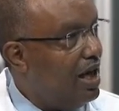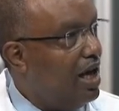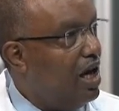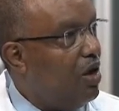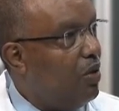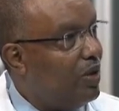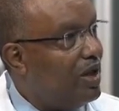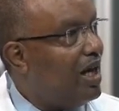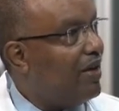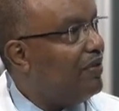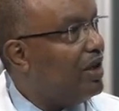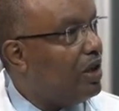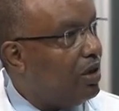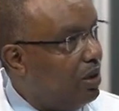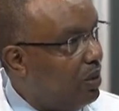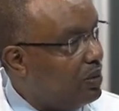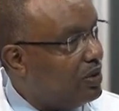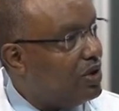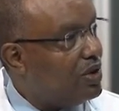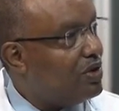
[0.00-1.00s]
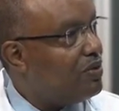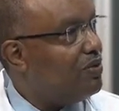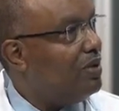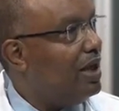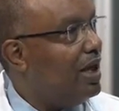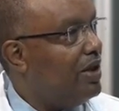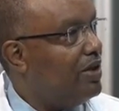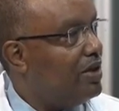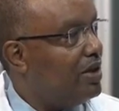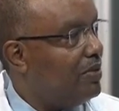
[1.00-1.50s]
would have the closest
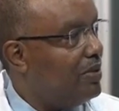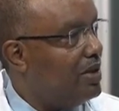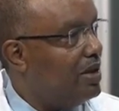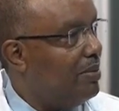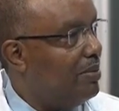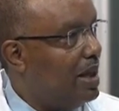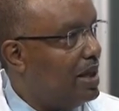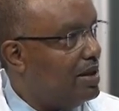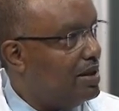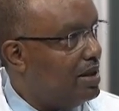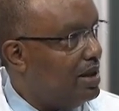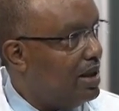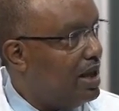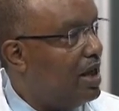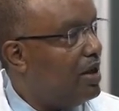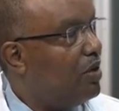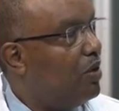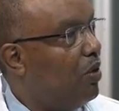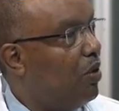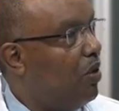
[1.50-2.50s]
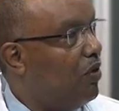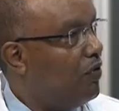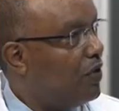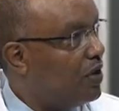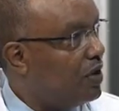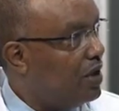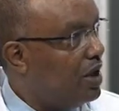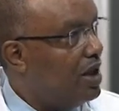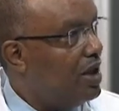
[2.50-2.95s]
relation with the mentee and go over